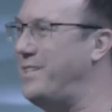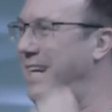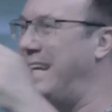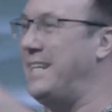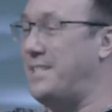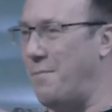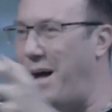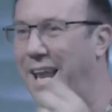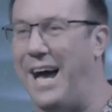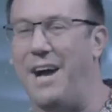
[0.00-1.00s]
dealings in
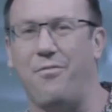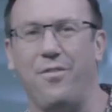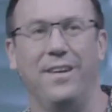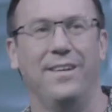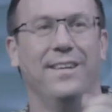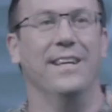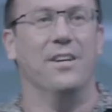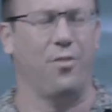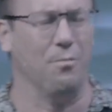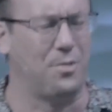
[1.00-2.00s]
my life
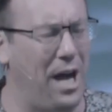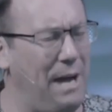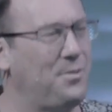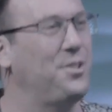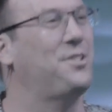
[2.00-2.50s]
from time to